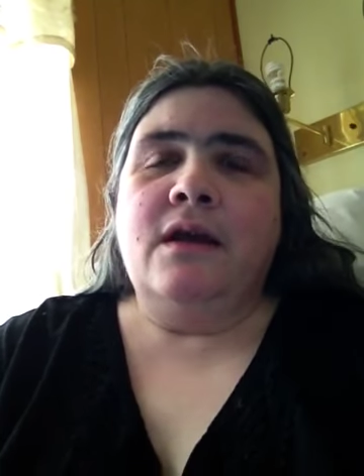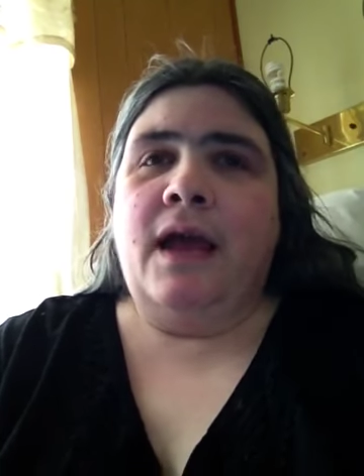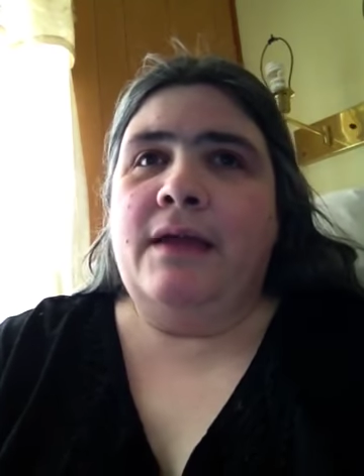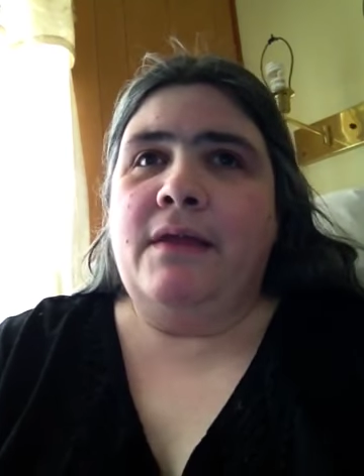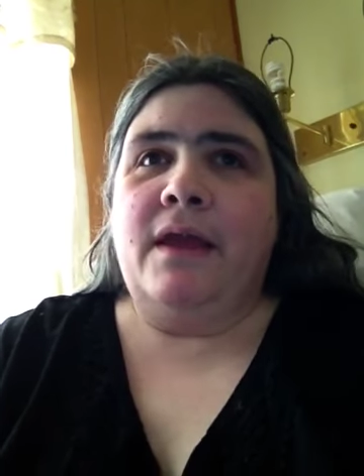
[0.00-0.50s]

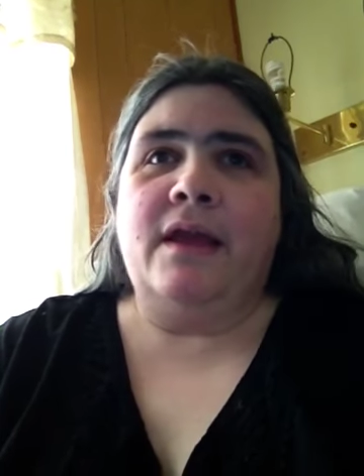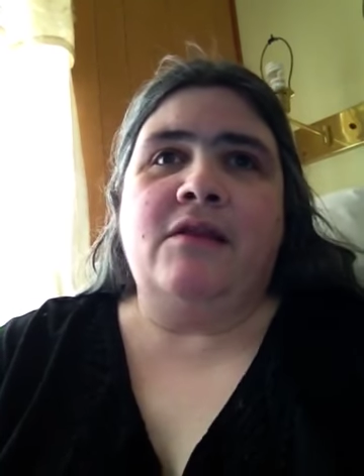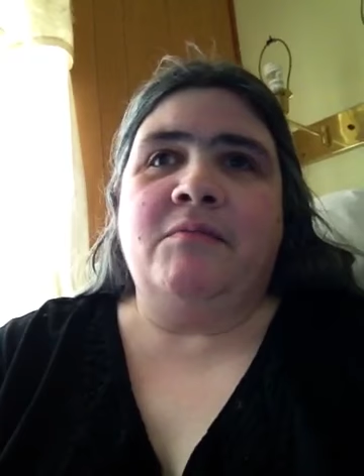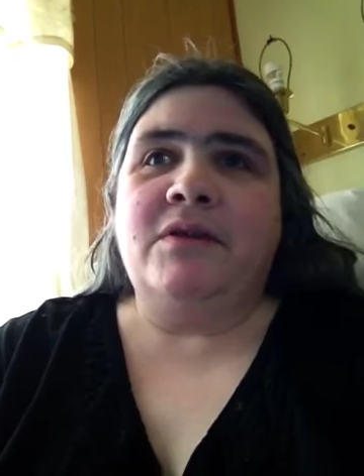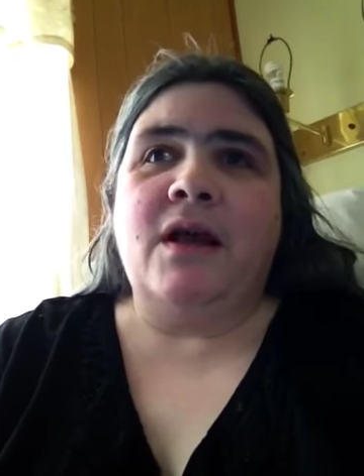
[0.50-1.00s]
then
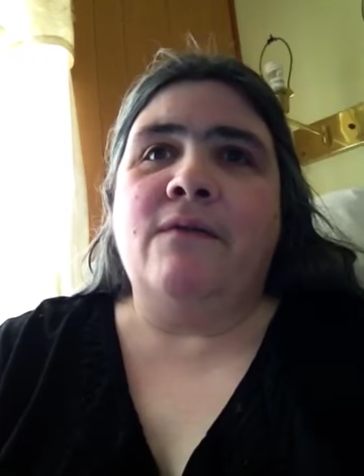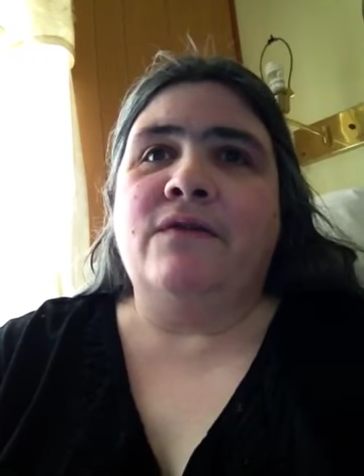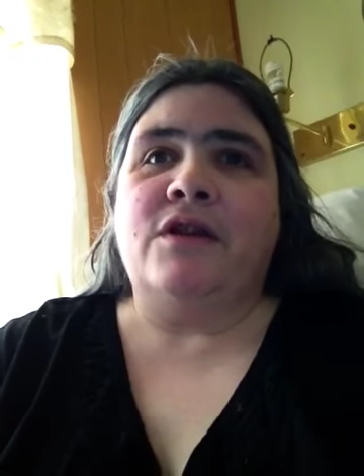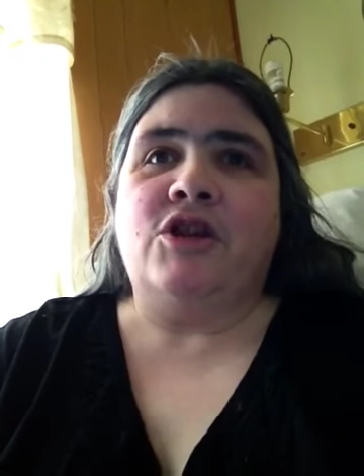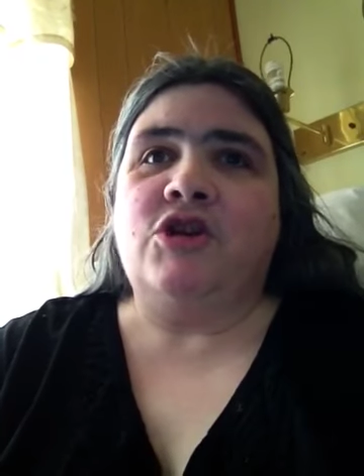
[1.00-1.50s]
get
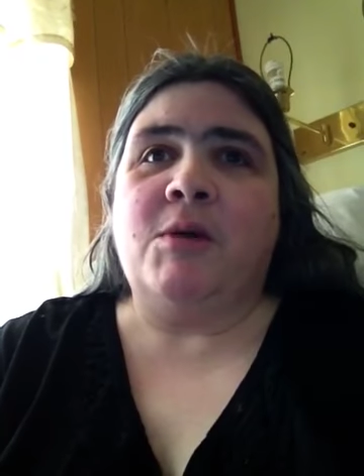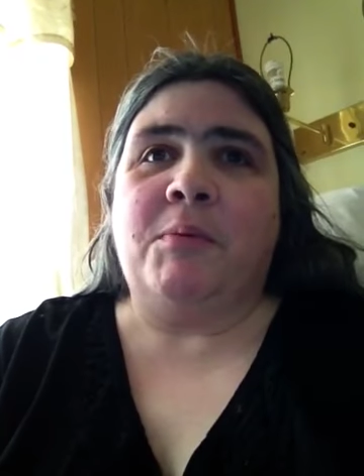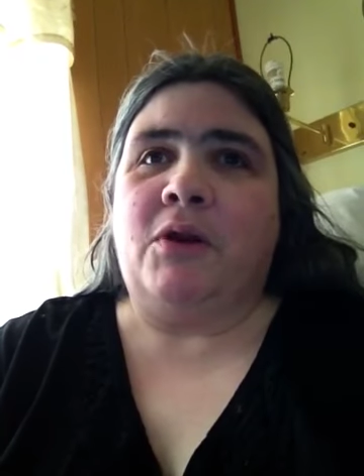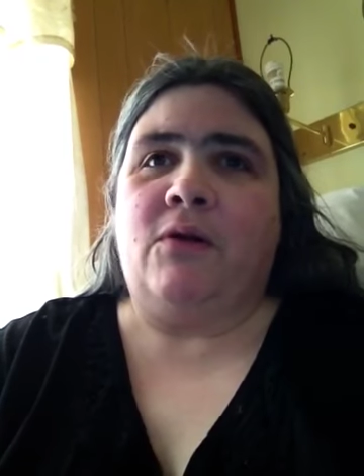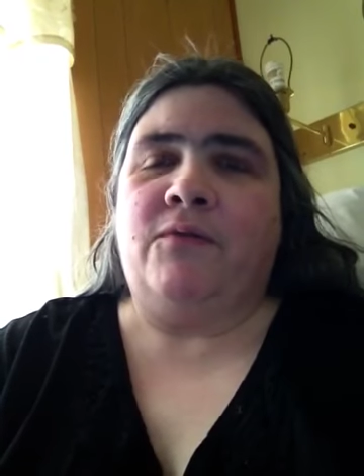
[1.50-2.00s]
themselves into
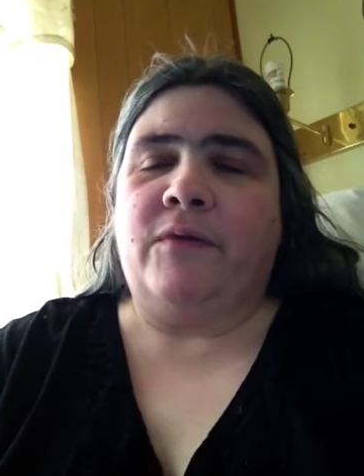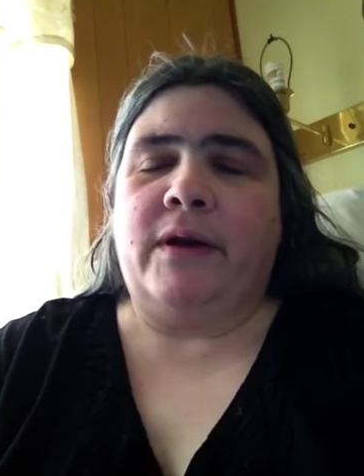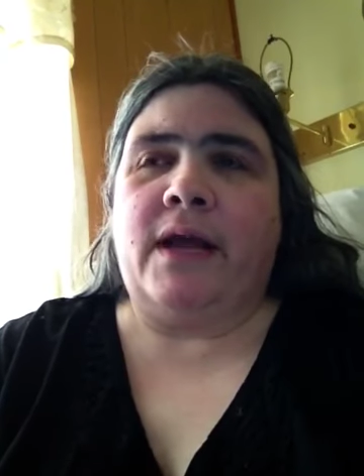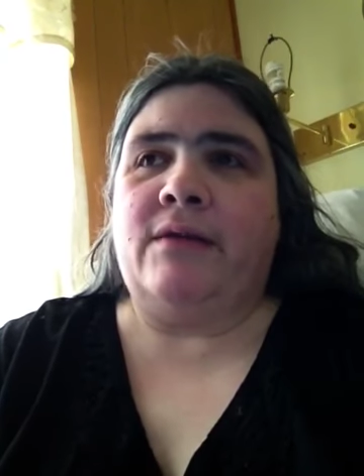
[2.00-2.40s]
trouble over it.